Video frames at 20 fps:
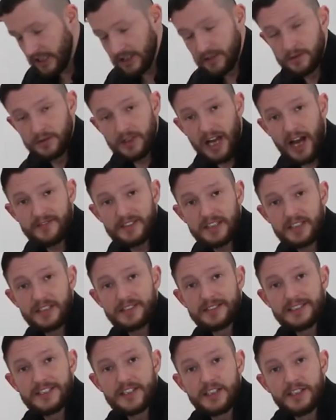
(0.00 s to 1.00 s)
look after
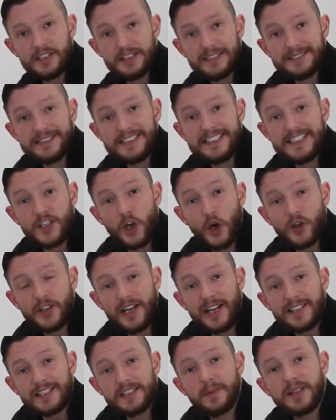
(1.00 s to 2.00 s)
each
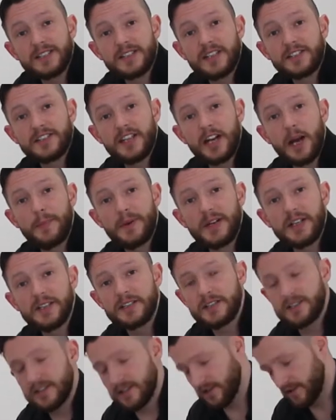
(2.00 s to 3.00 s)
other as a massage
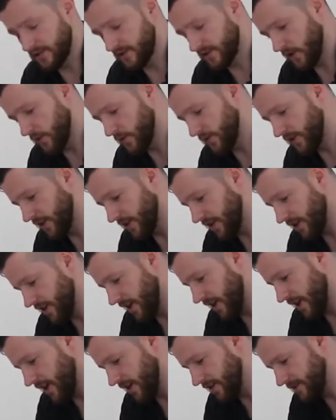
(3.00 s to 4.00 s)
therapists. So we
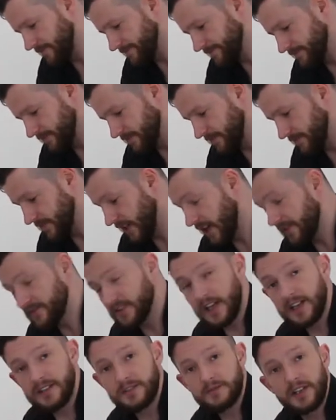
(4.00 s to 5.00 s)
have
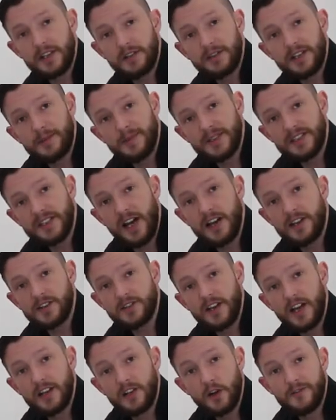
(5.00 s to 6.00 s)
a nice regular
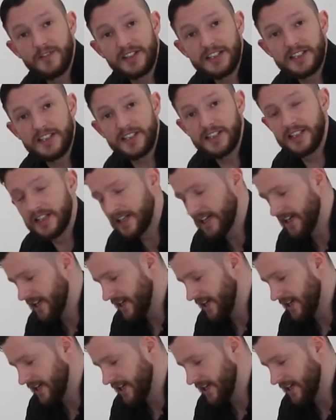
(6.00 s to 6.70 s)
massage, and obviously